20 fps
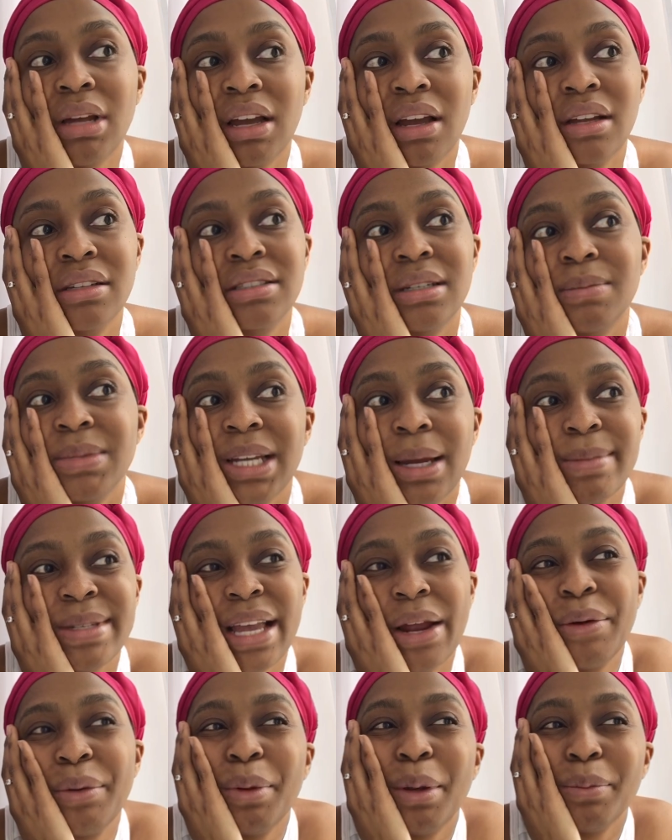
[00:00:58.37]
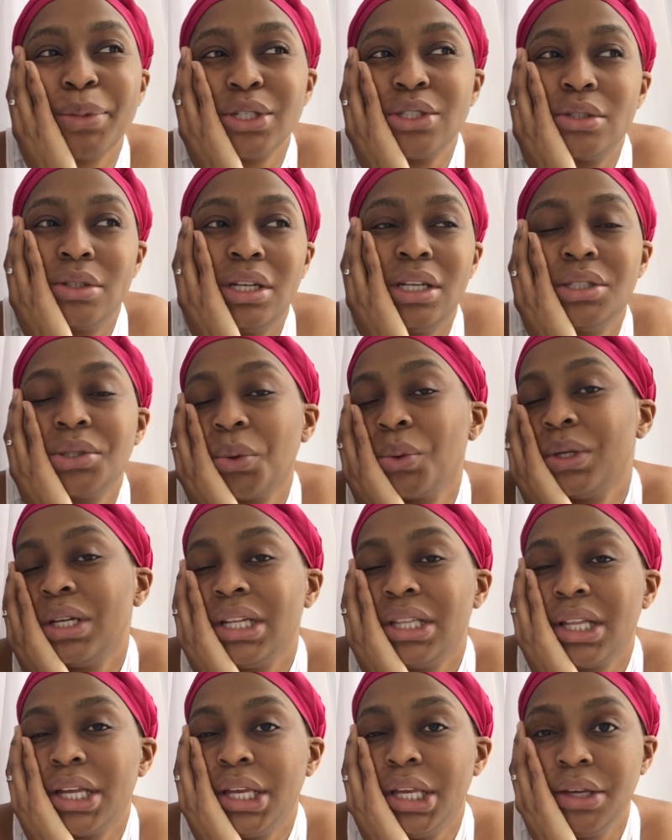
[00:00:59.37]
sometimes I remember to eat only
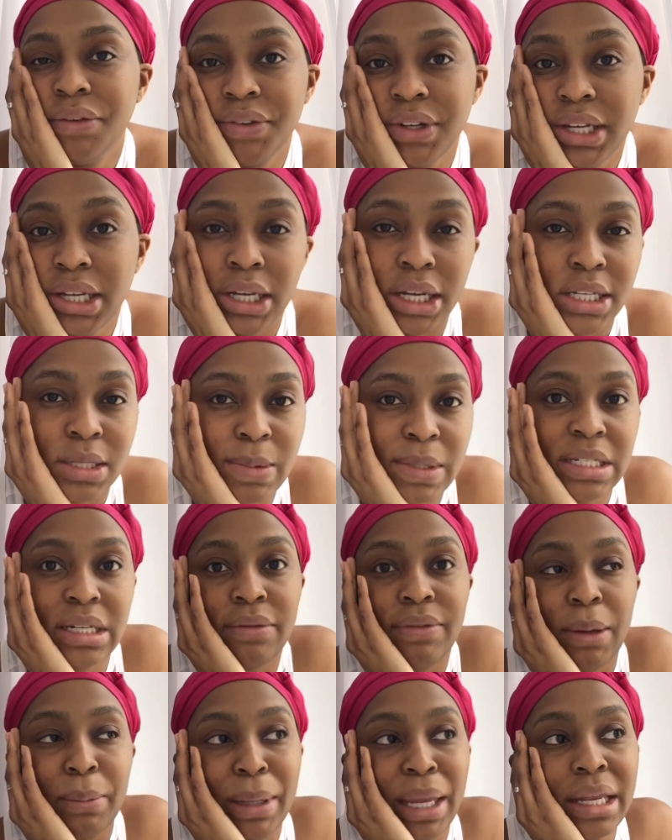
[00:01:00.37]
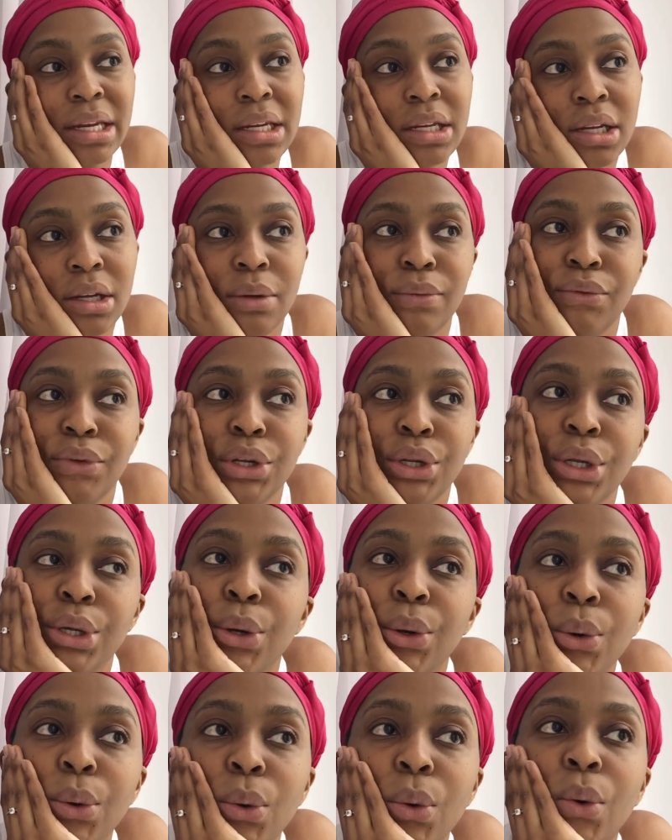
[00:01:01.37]
in the evening, especially if I'm editing a
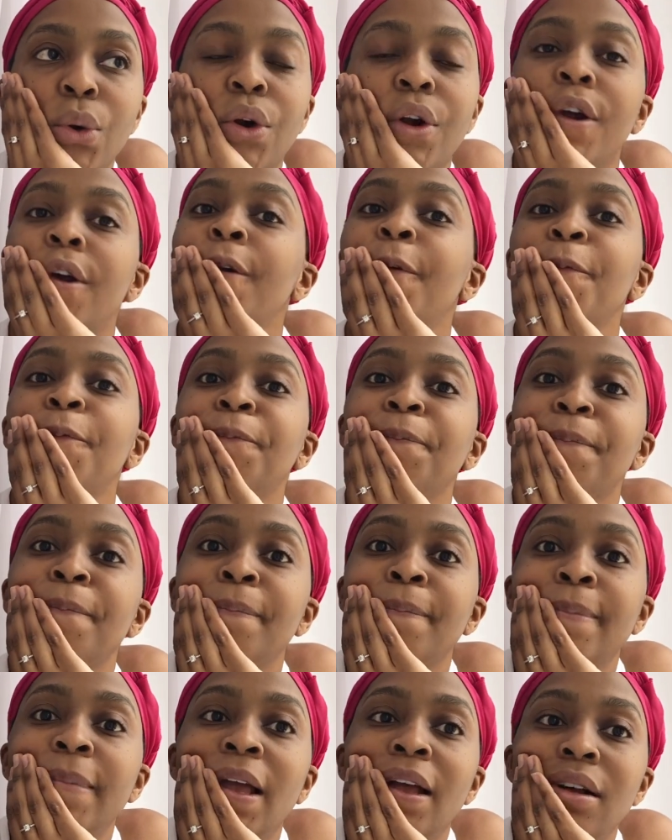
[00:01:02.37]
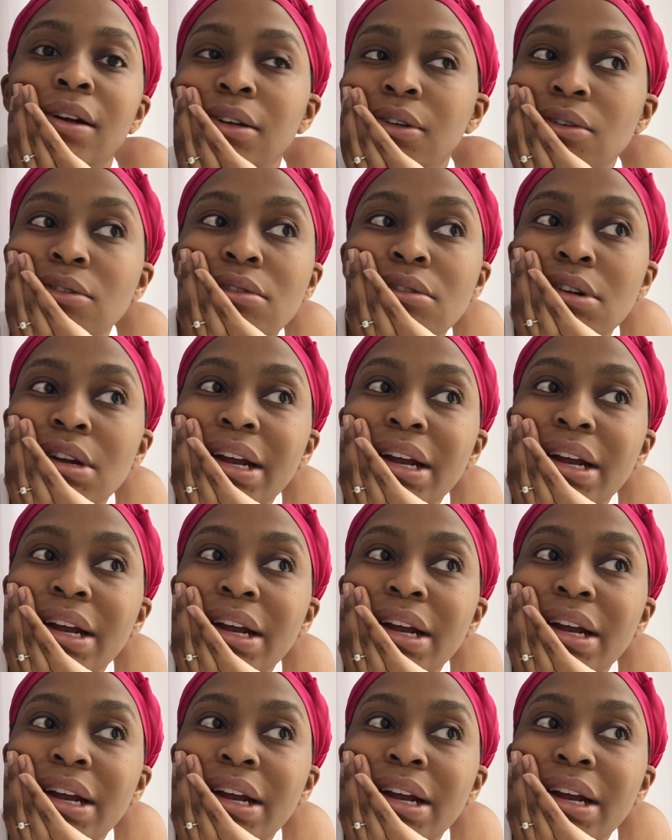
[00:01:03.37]
video or or